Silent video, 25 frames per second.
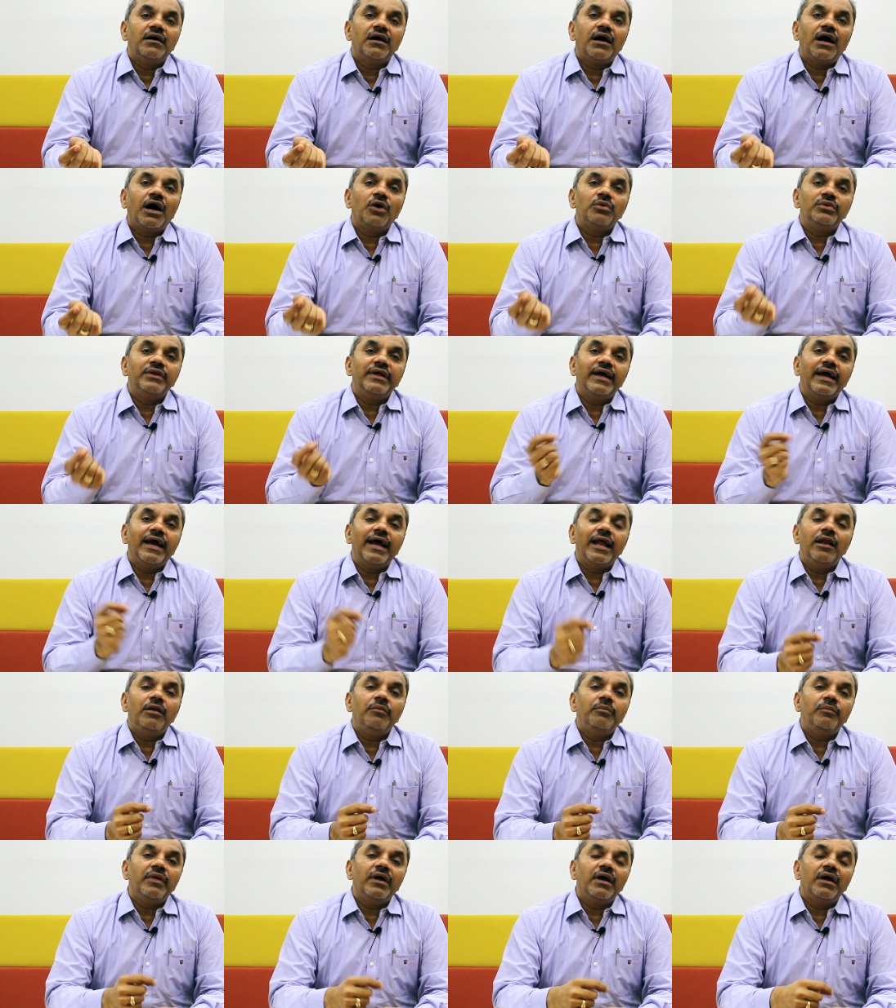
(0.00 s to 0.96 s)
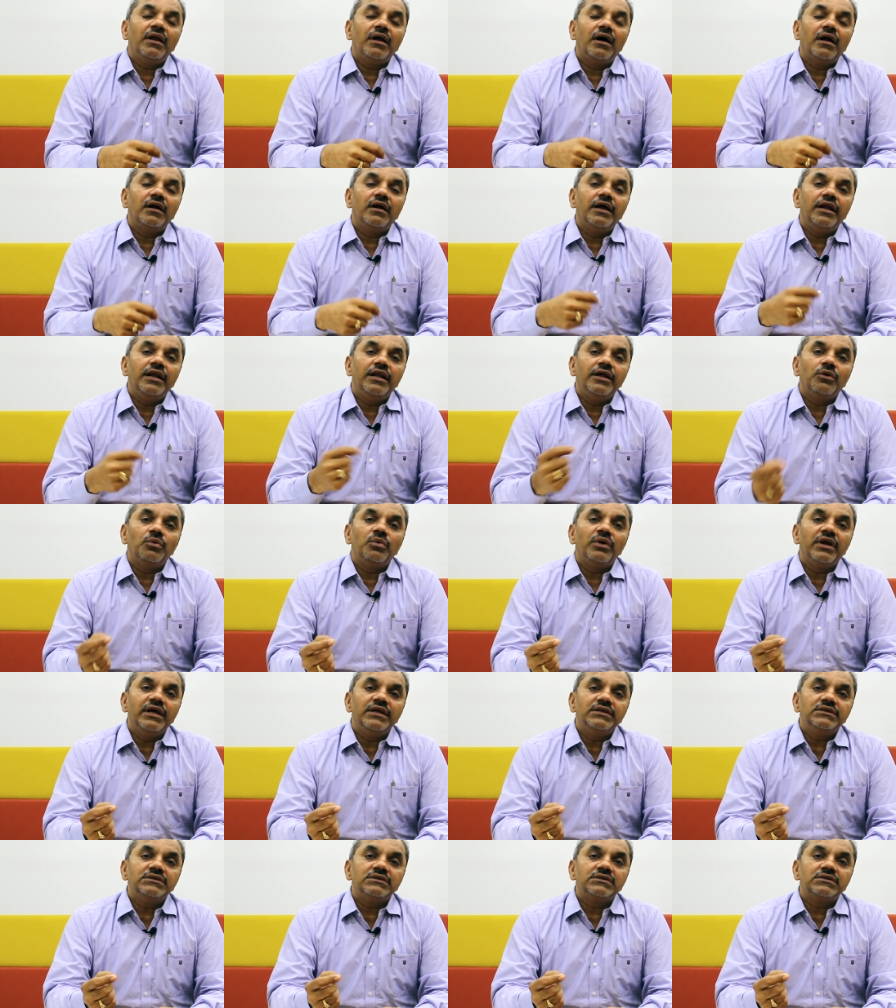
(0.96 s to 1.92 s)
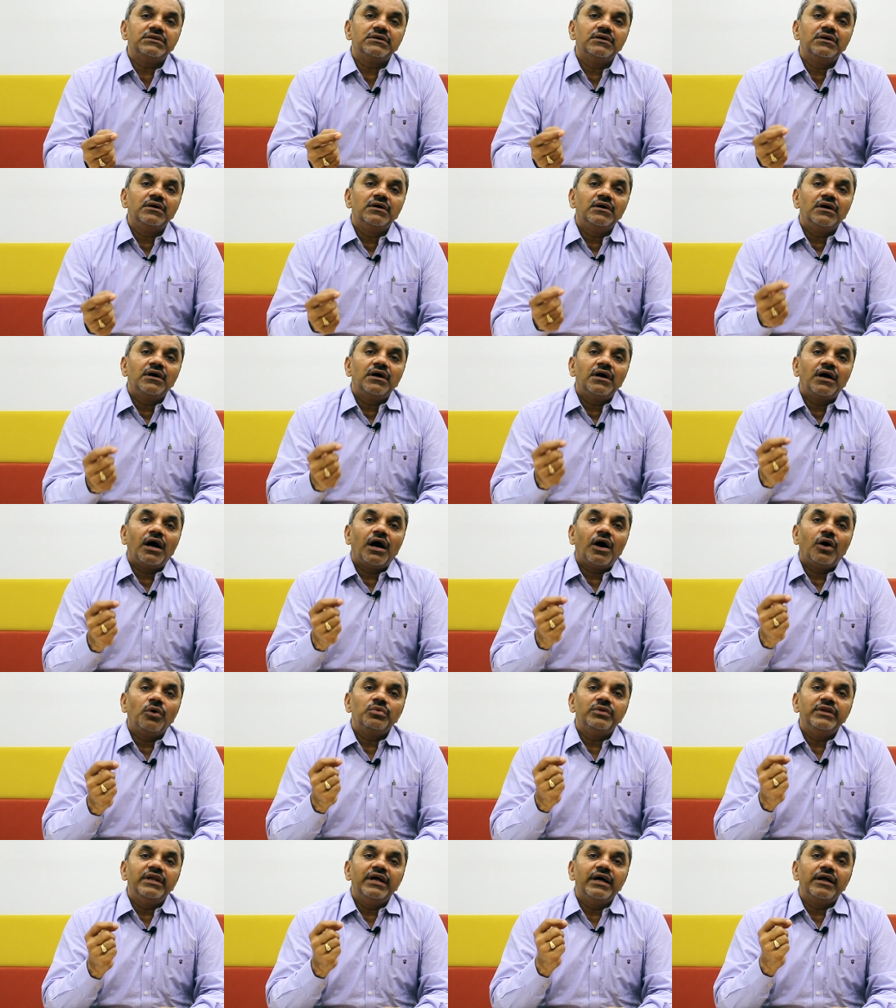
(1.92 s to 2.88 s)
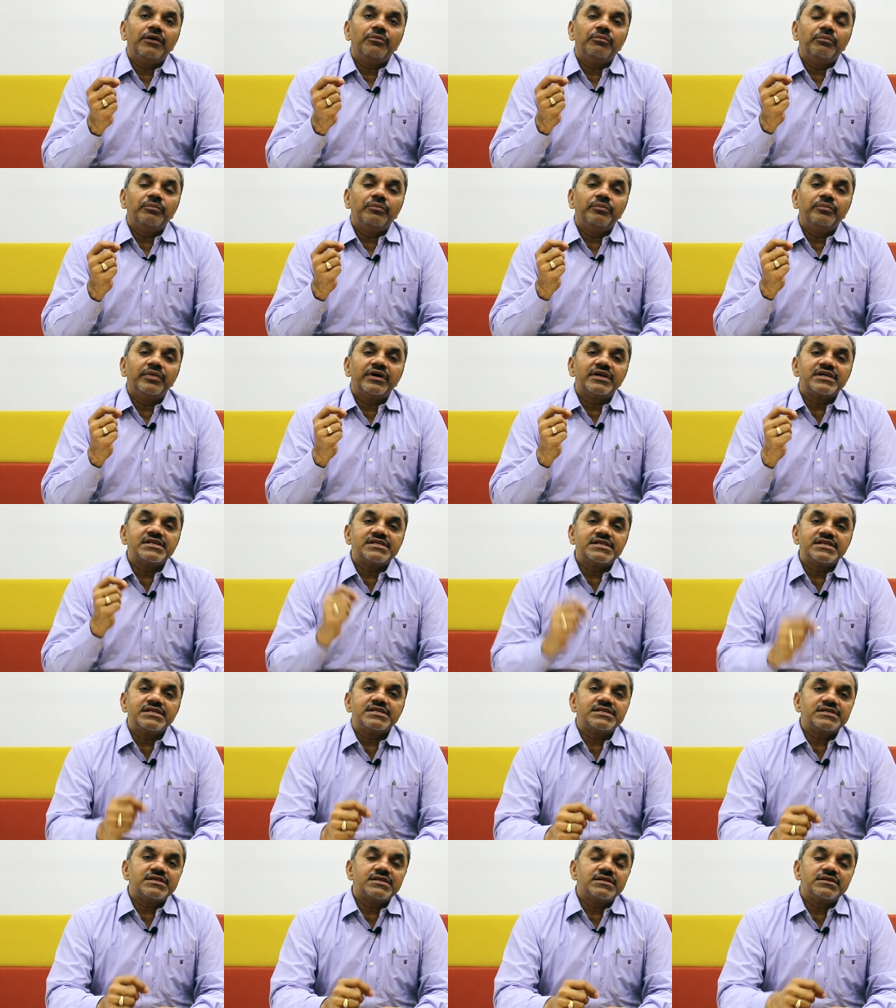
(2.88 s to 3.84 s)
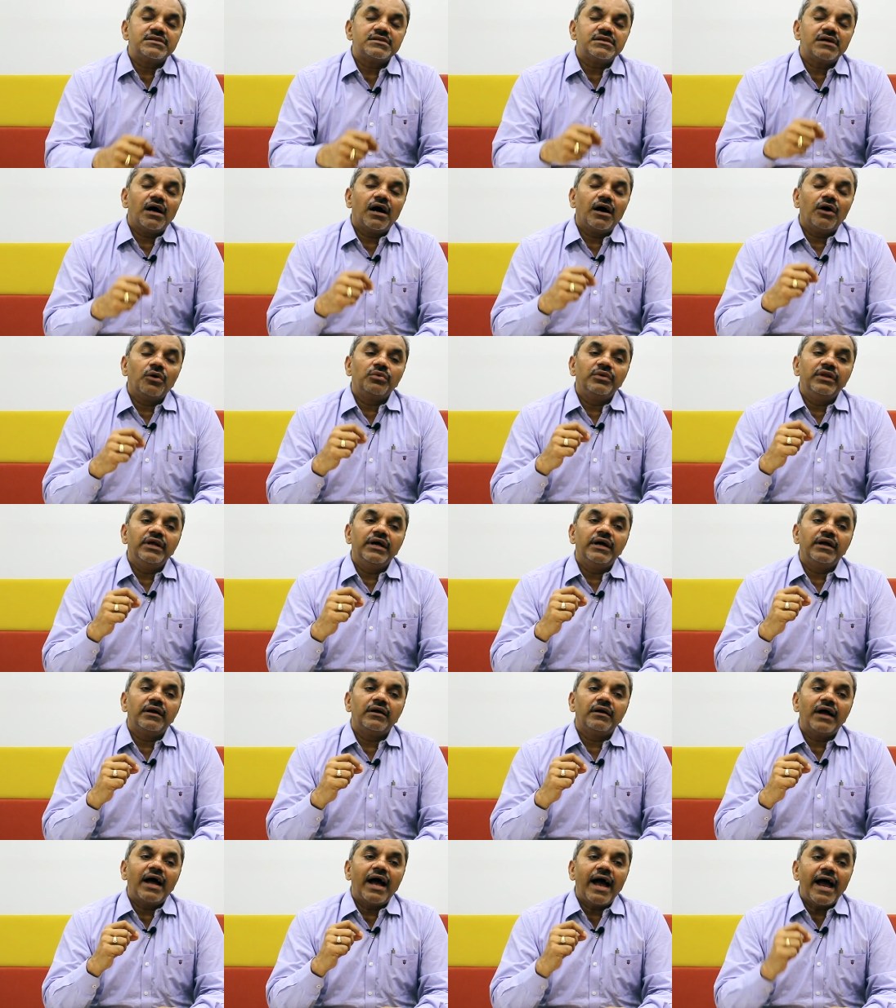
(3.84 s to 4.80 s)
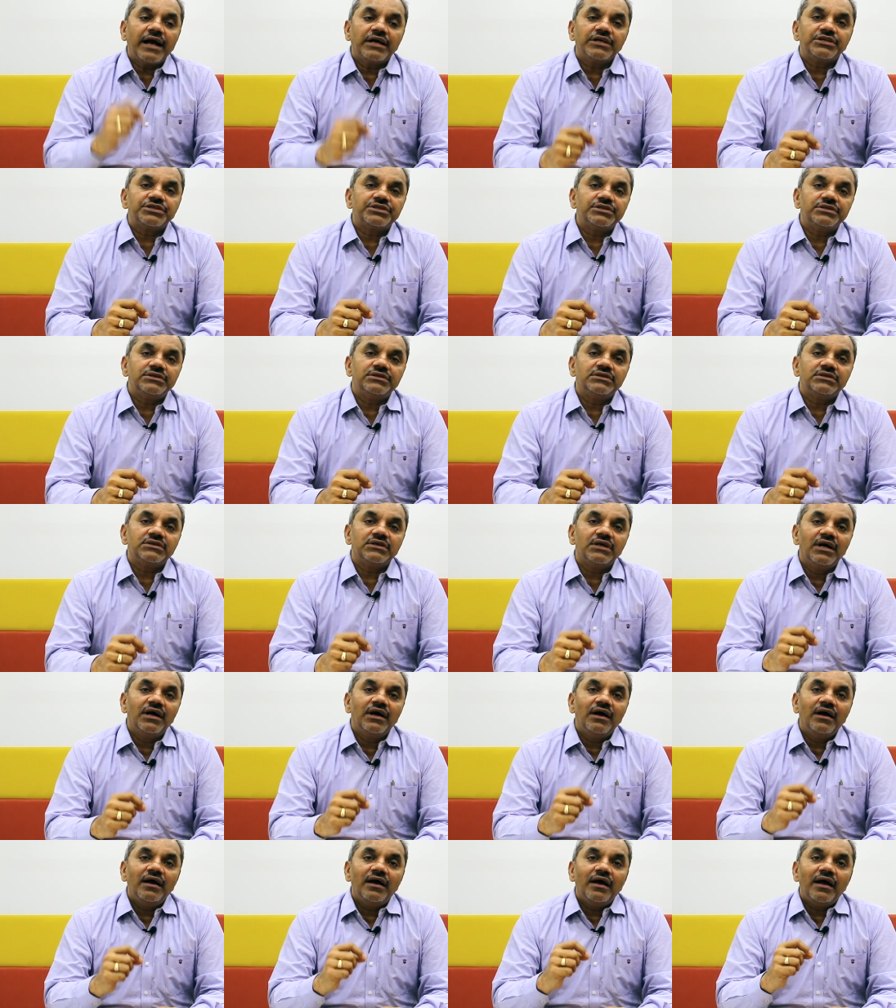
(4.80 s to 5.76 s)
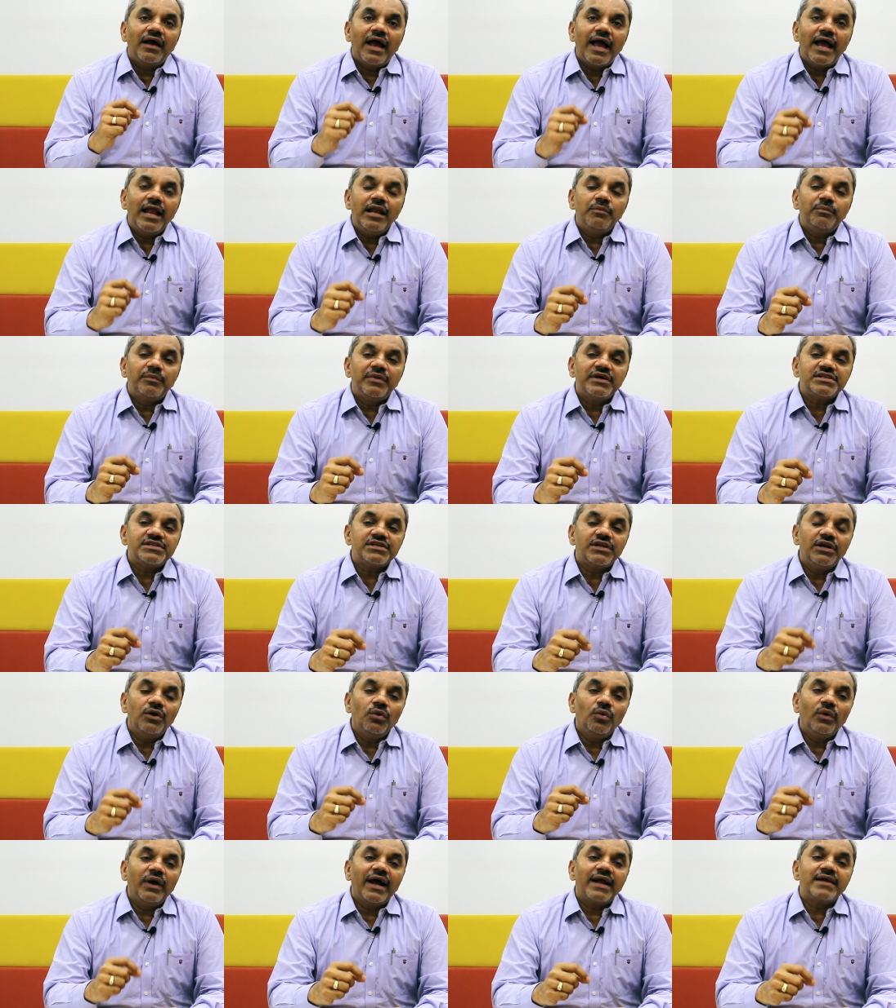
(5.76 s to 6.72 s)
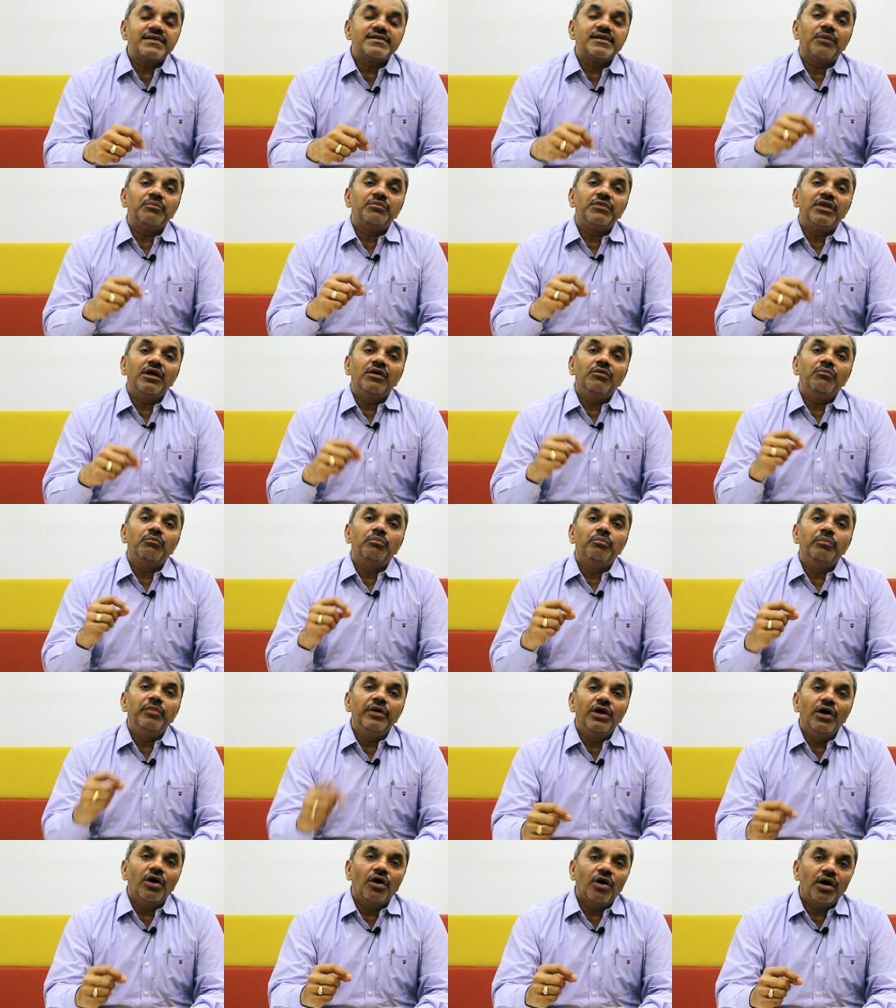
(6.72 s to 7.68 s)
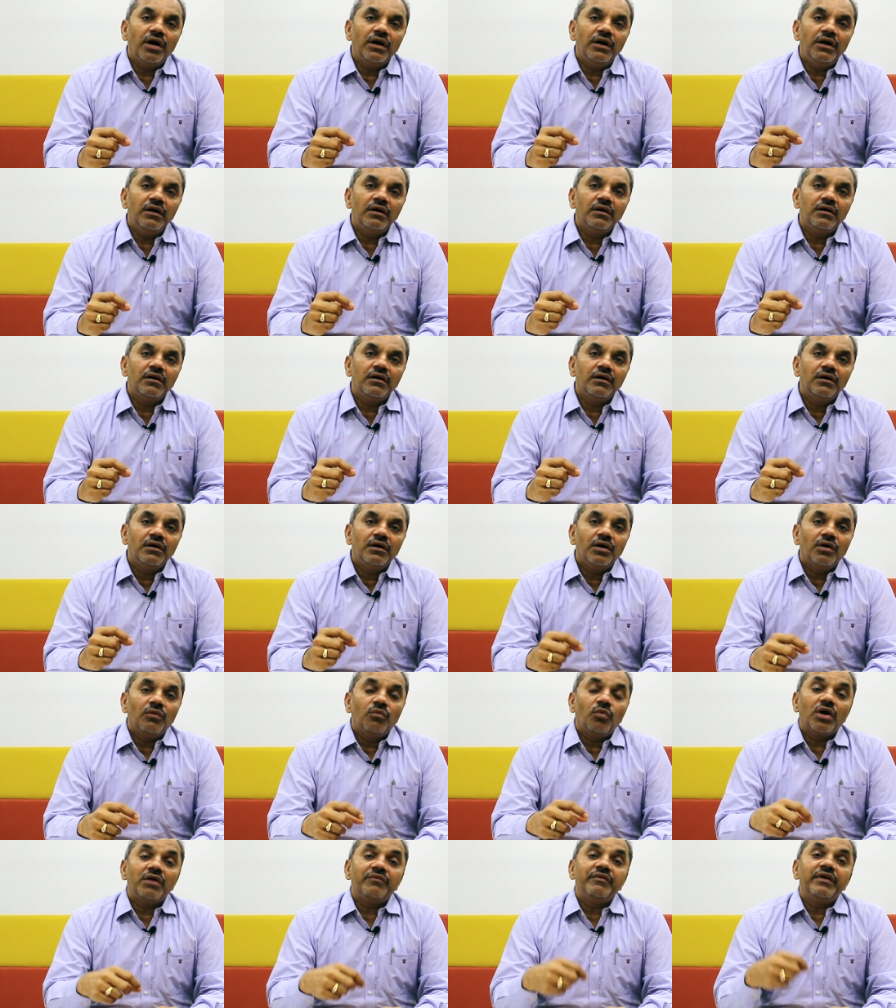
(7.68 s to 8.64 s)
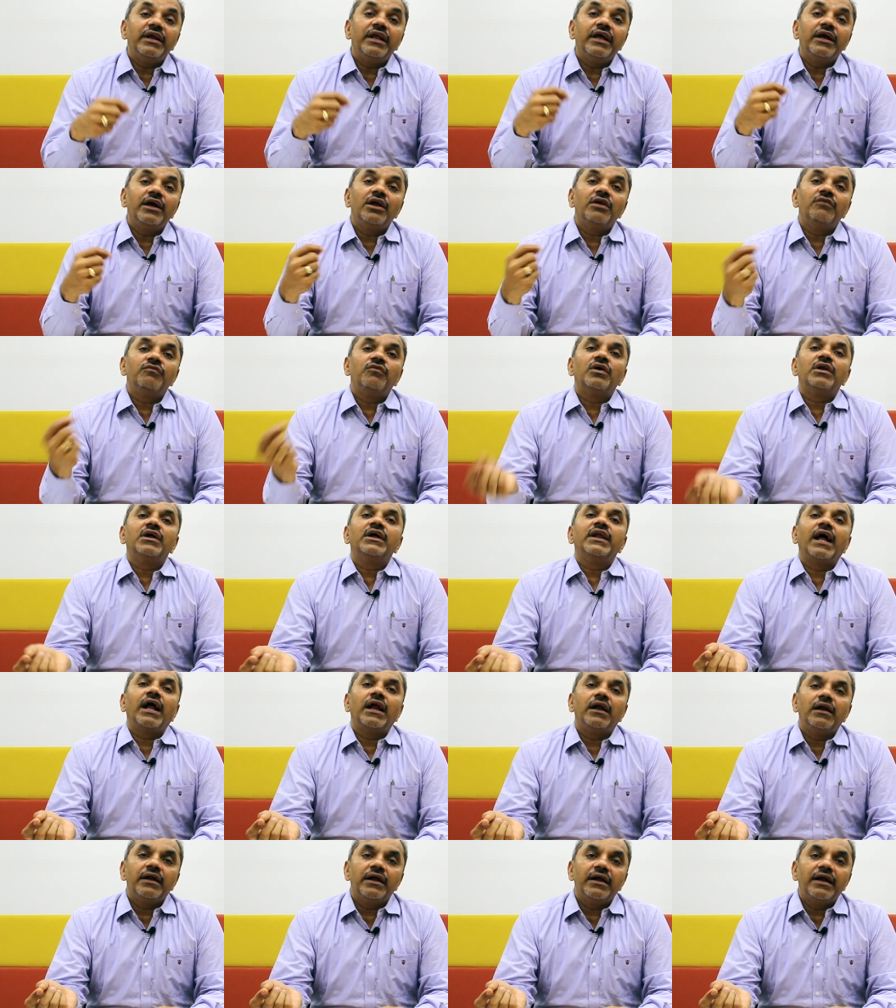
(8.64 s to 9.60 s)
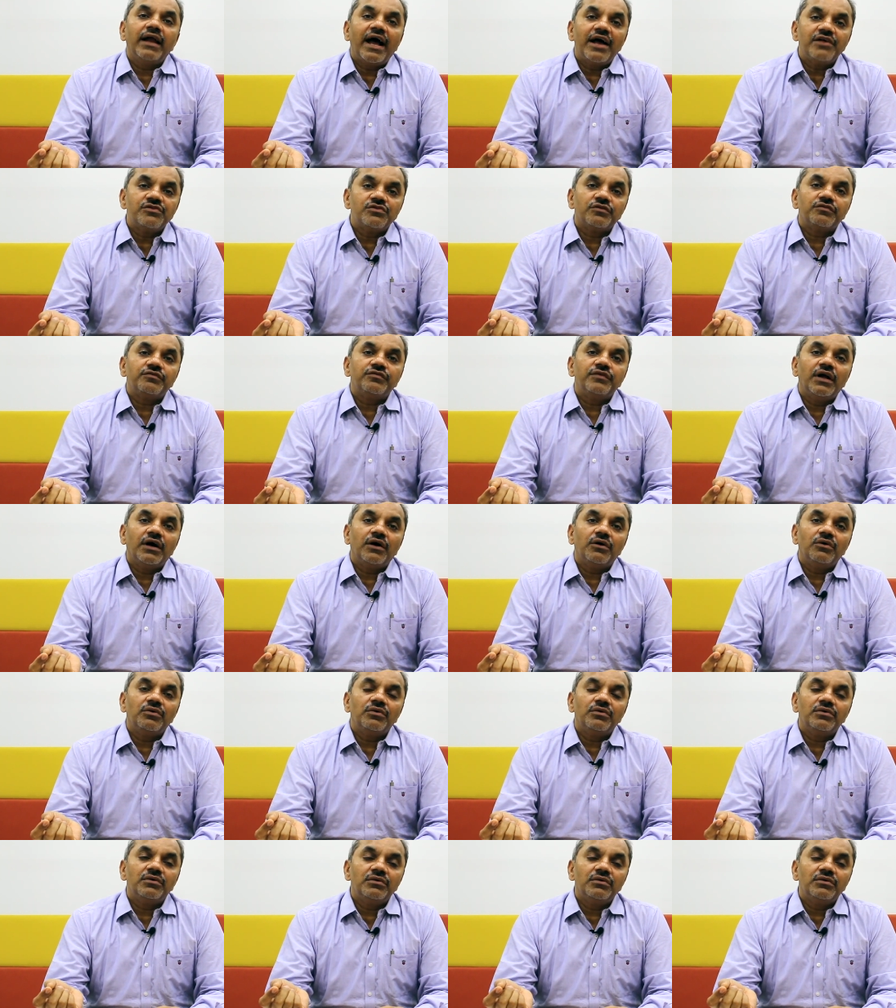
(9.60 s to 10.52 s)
how they help in our daily routines, how their persistence, how their actions help us look at something beyond what we take it for granted as of now.